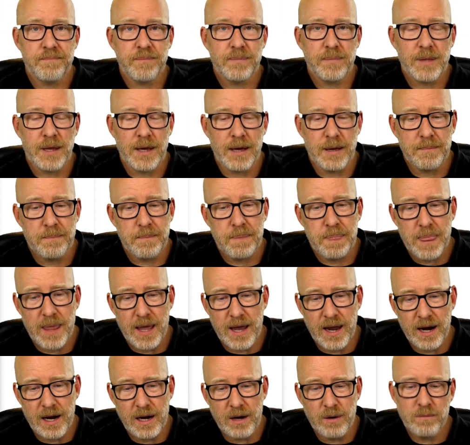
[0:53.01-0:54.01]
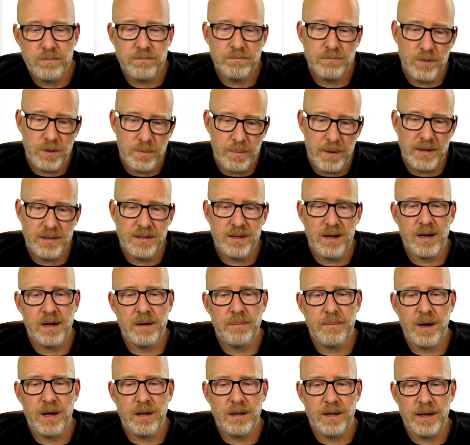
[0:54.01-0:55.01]
Okay, hair, we might talk
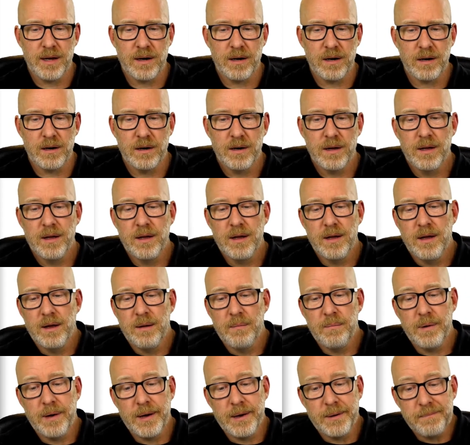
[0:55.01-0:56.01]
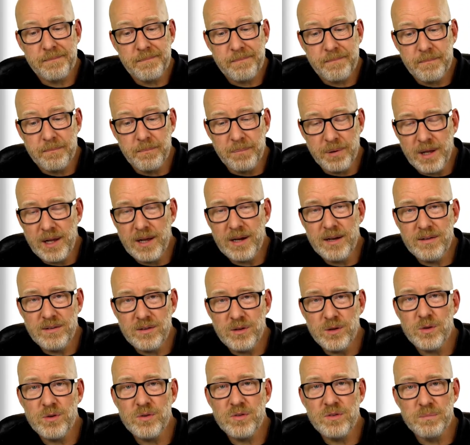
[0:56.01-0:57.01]
about later, but blood is
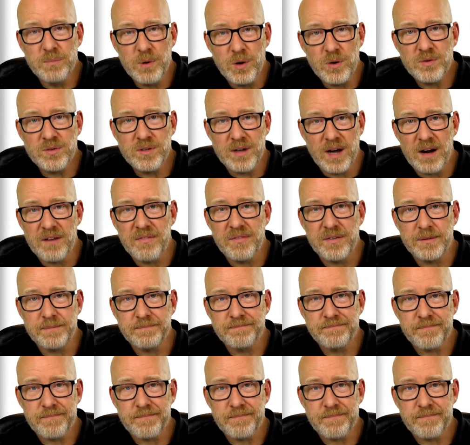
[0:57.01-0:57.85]
used most often.